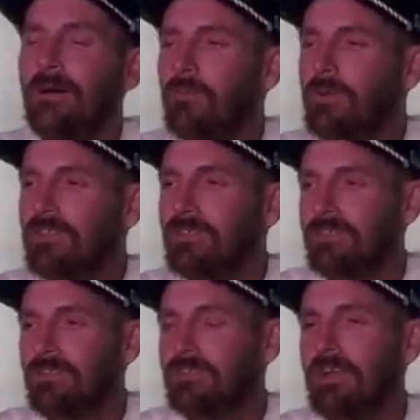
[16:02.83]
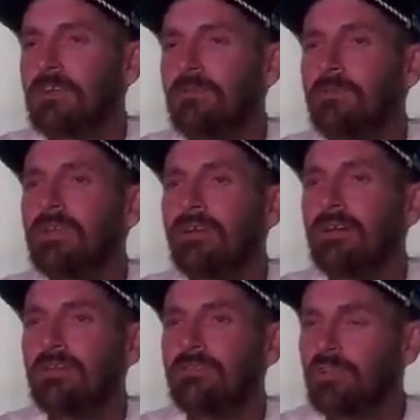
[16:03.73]
which is insane to me.
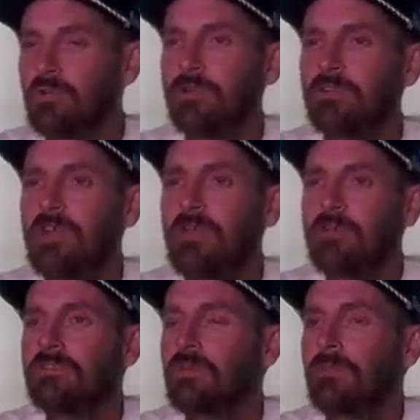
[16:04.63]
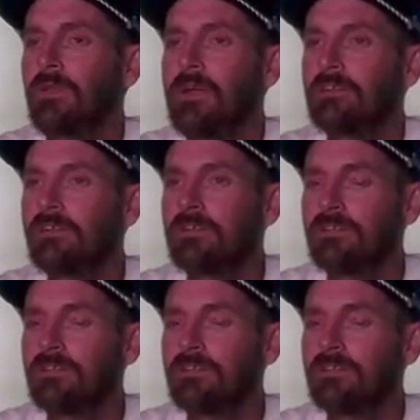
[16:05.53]
Just won the championship last year,